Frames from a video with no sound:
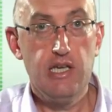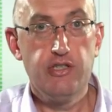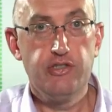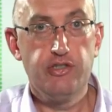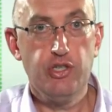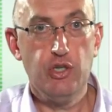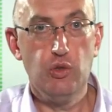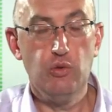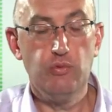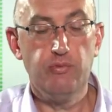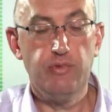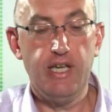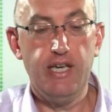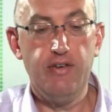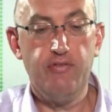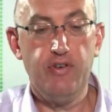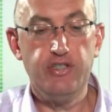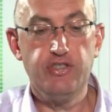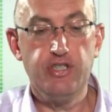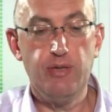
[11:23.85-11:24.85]
So
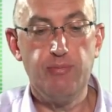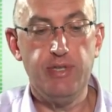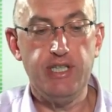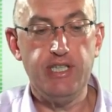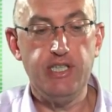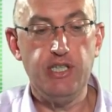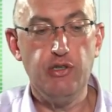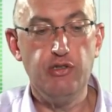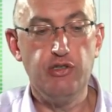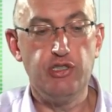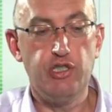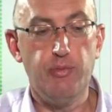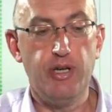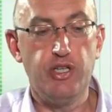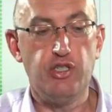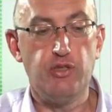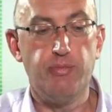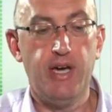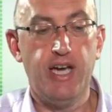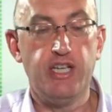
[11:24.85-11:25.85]
if I simply use
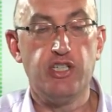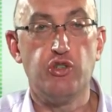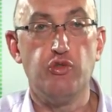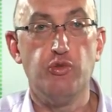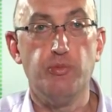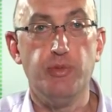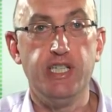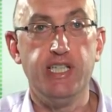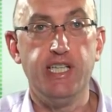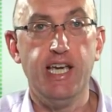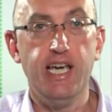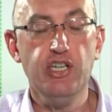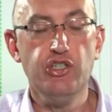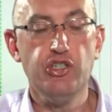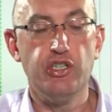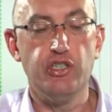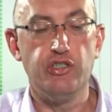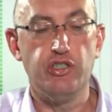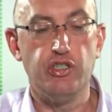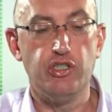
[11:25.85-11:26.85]
Lumension Patch and
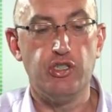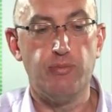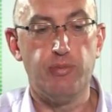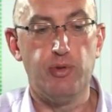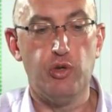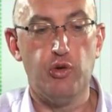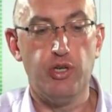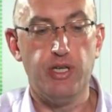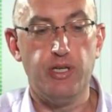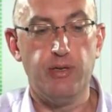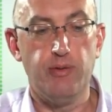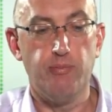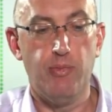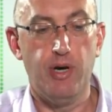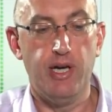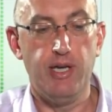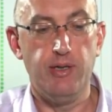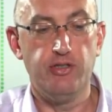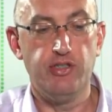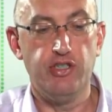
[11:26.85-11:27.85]
Remediation to deploy
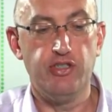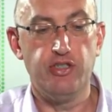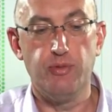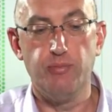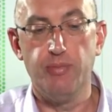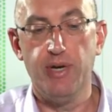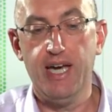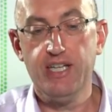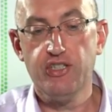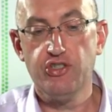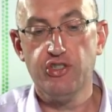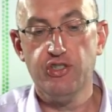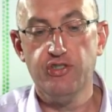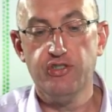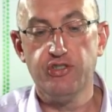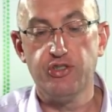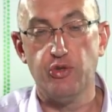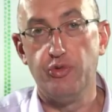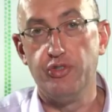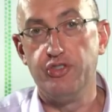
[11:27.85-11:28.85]
my system
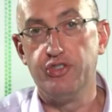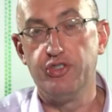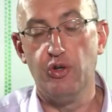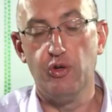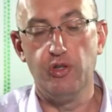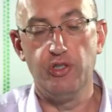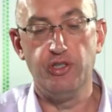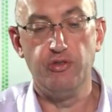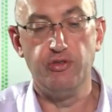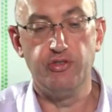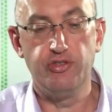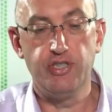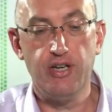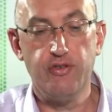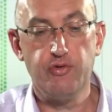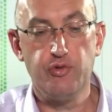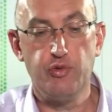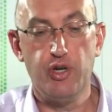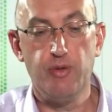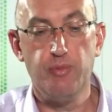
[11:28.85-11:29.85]
patches or install new
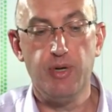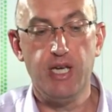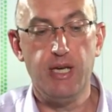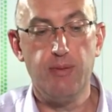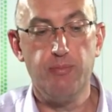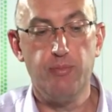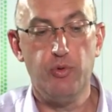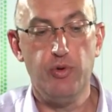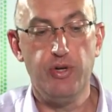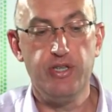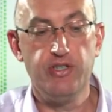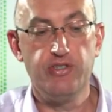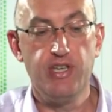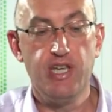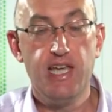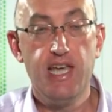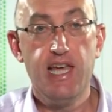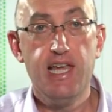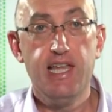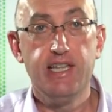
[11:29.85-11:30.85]
software on my endpoints,
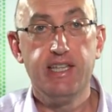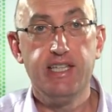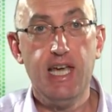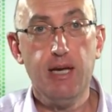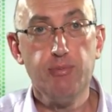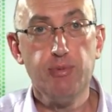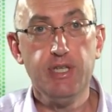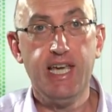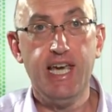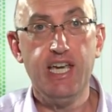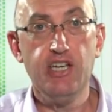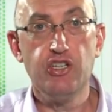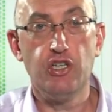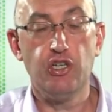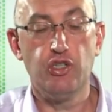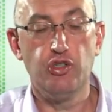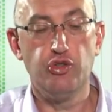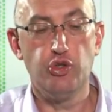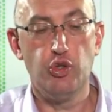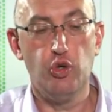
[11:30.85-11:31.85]
the Application
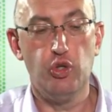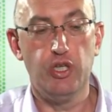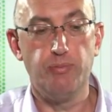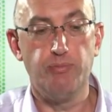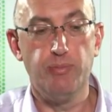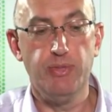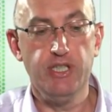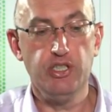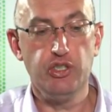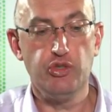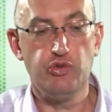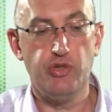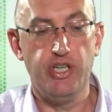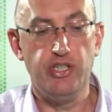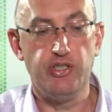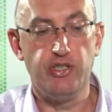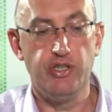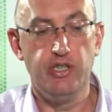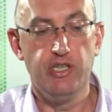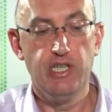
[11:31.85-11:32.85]
Control
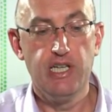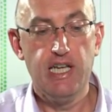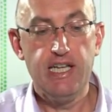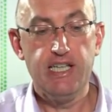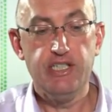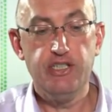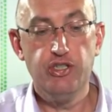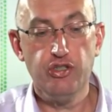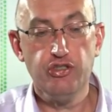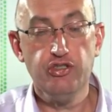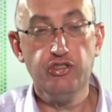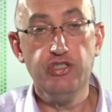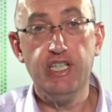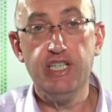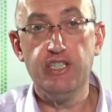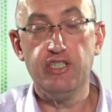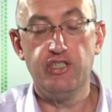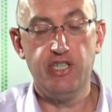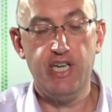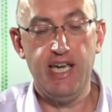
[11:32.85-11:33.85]
Administrator doesn't
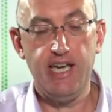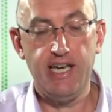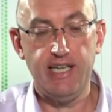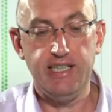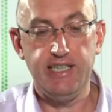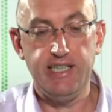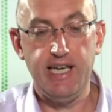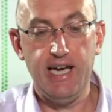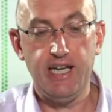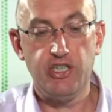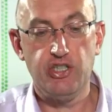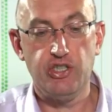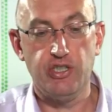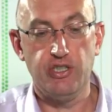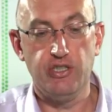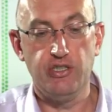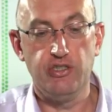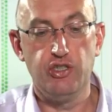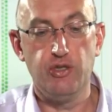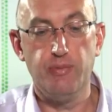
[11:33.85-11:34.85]
need to take any
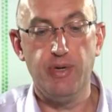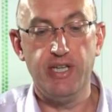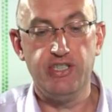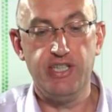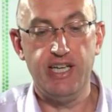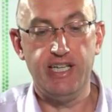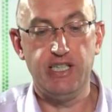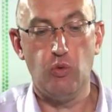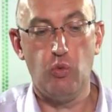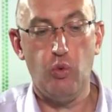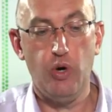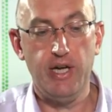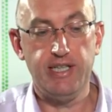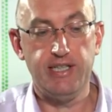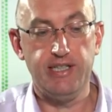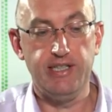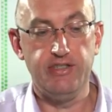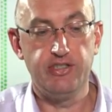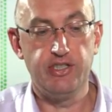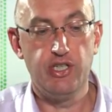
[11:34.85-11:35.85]
action to maintain the
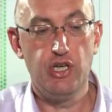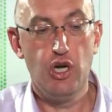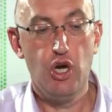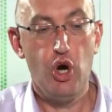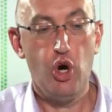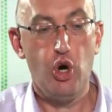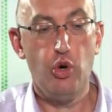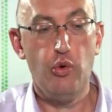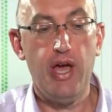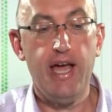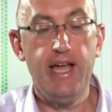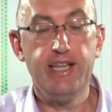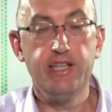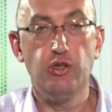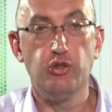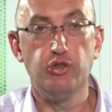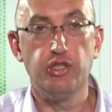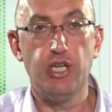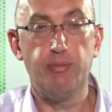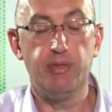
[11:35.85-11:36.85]
whitelist or add
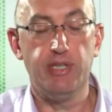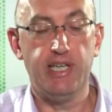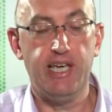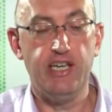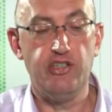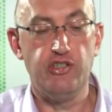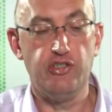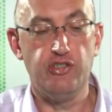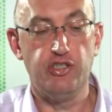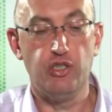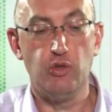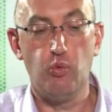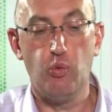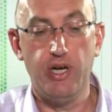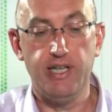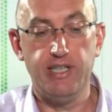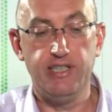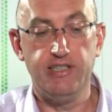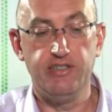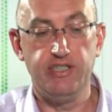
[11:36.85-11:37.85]
those applications to the
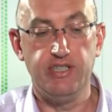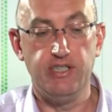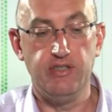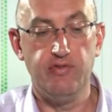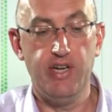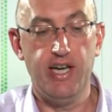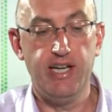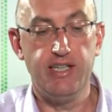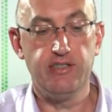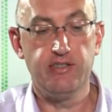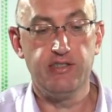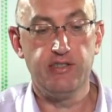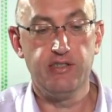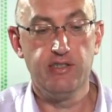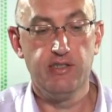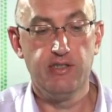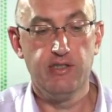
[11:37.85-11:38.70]
whitelist in advance.